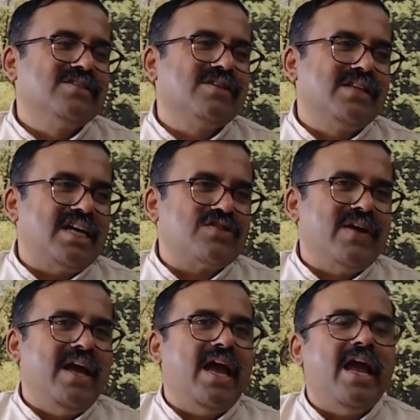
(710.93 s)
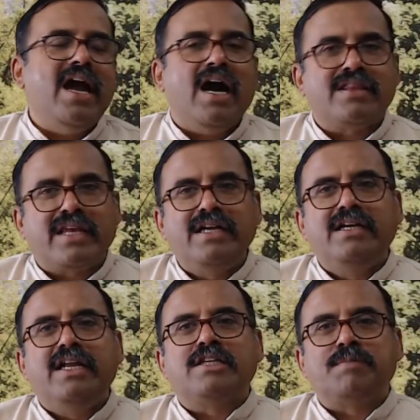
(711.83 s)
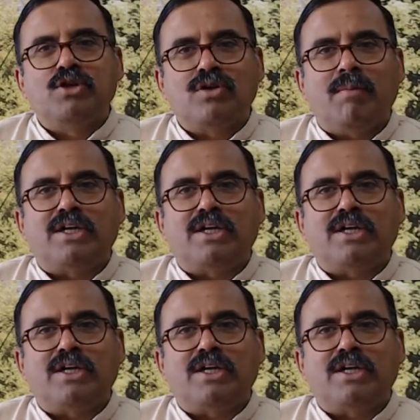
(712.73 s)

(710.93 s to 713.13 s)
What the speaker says: So that's why a authentic spiritual